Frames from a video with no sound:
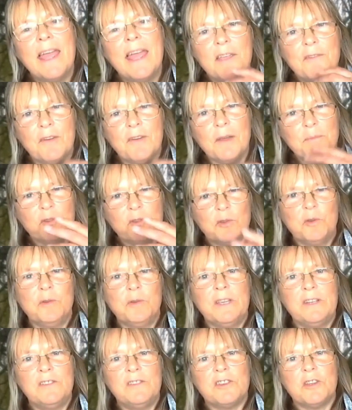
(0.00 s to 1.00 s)
If I'm
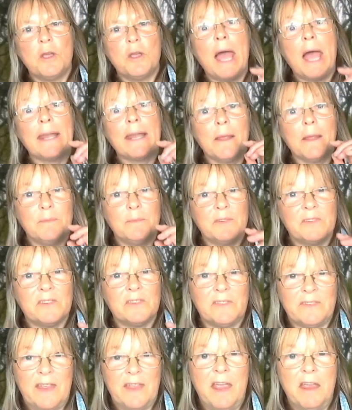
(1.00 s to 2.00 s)
talking to you and I'm
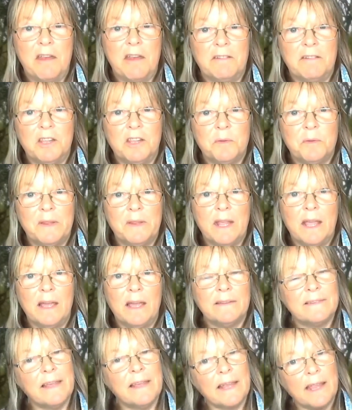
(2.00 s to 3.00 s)
staring you in the
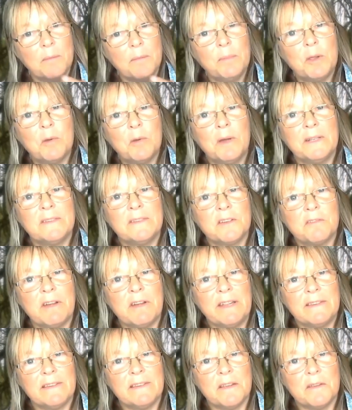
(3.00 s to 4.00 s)
eyes, that can be quite
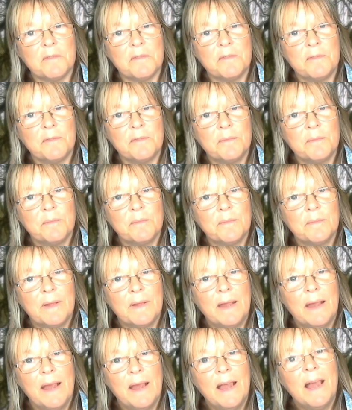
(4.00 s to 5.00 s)
aggressive.
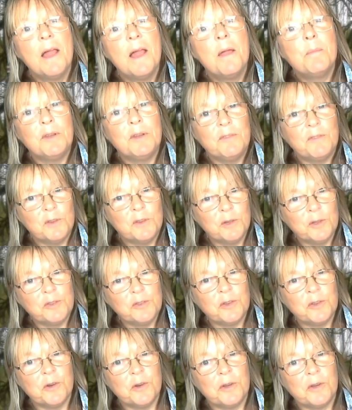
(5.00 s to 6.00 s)
But if you're
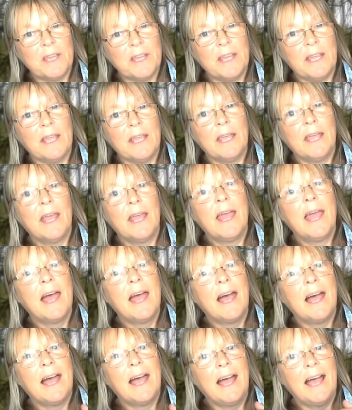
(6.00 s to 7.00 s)
talking
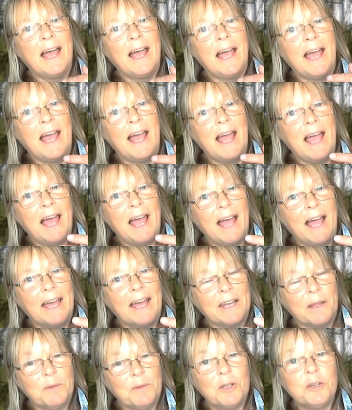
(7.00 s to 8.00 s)

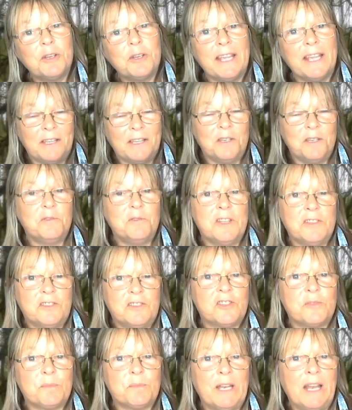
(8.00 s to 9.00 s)
and I'm looking at you, that's
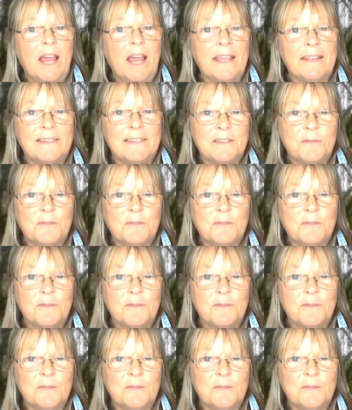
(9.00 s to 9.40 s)
just polite.